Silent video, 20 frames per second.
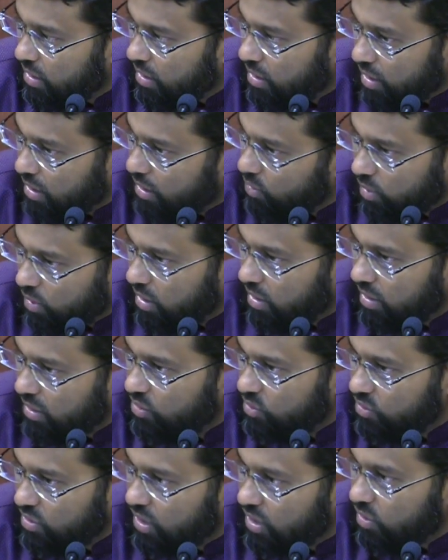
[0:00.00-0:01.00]
And yani, wallah,
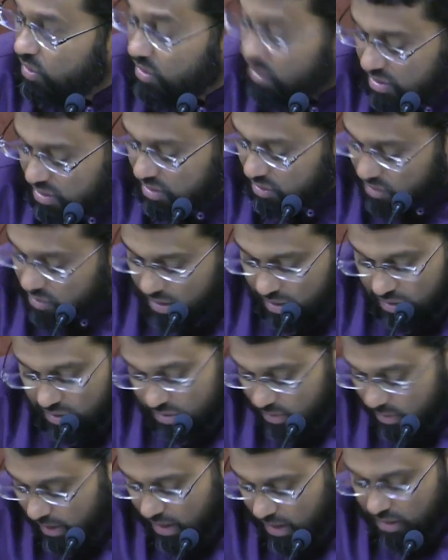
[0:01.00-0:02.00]
you hear this and you're like,
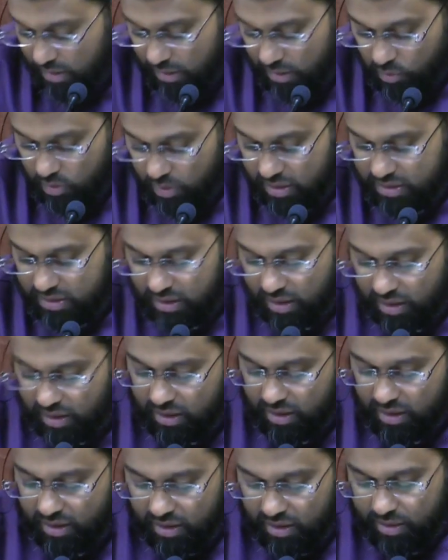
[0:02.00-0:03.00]
Subhanallah, what a
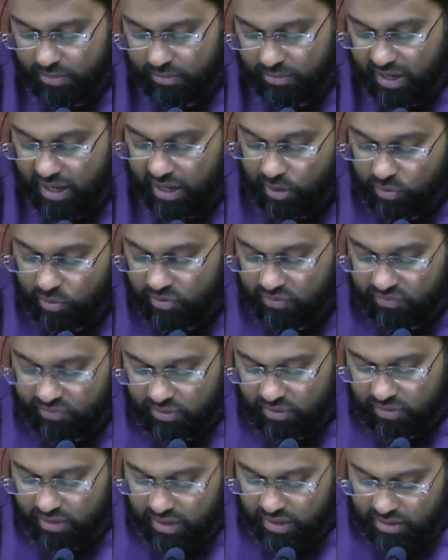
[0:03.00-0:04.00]

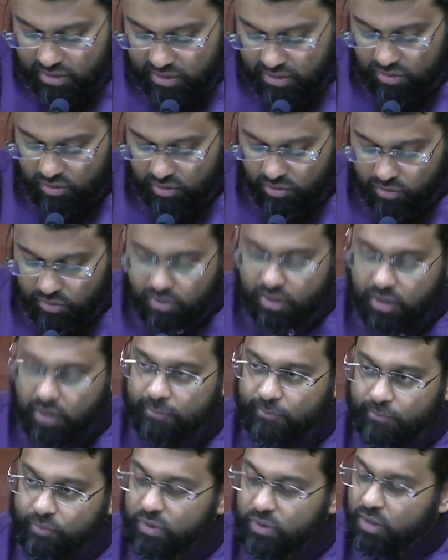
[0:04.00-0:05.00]
powerful, yani, you know,
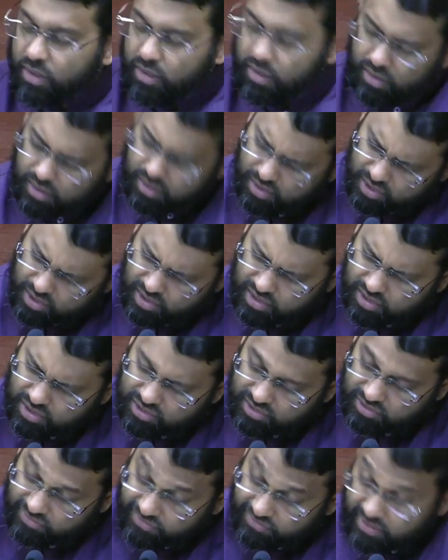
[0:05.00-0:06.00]
um, uh,
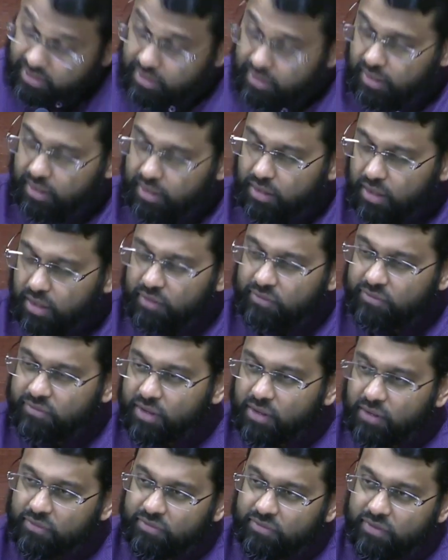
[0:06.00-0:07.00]
feeling of,
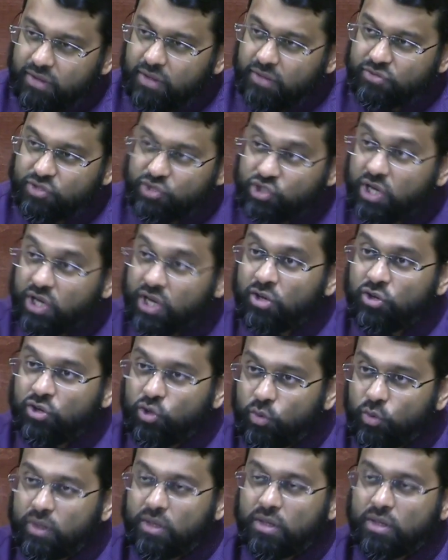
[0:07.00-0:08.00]
of, of
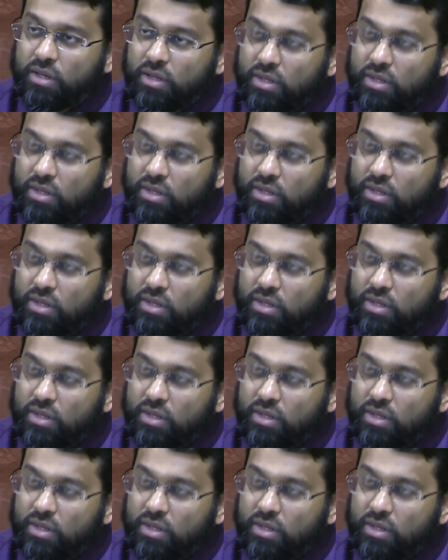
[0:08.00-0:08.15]
genuine